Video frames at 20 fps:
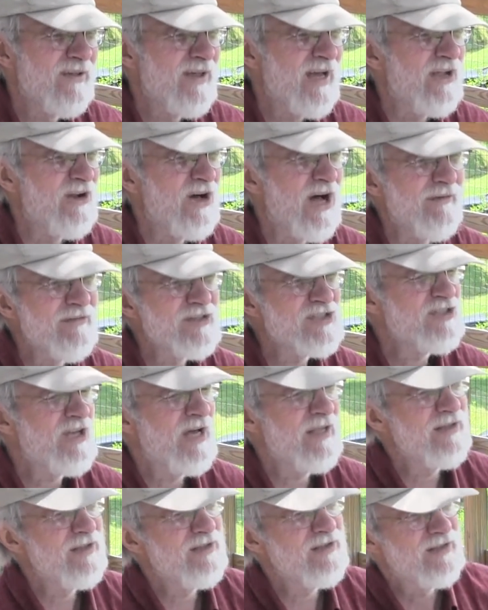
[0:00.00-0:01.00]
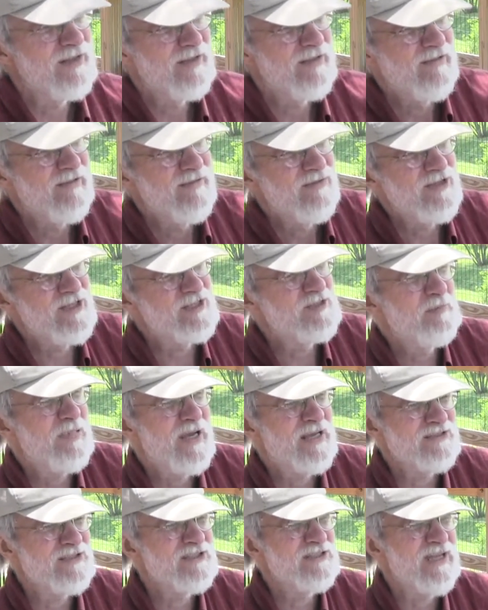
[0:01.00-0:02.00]
And all of a sudden, this
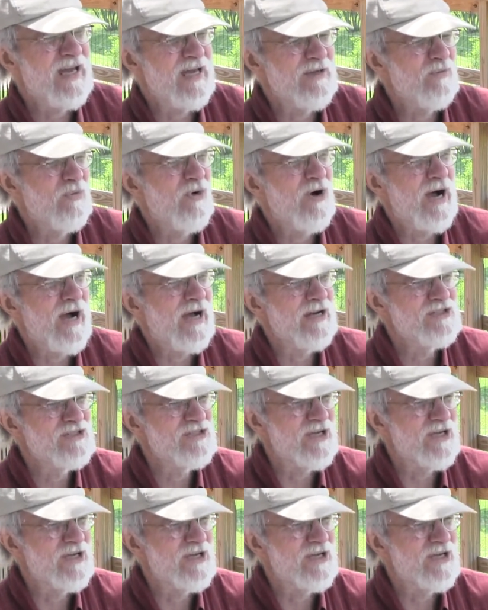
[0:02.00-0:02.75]
pesticide watch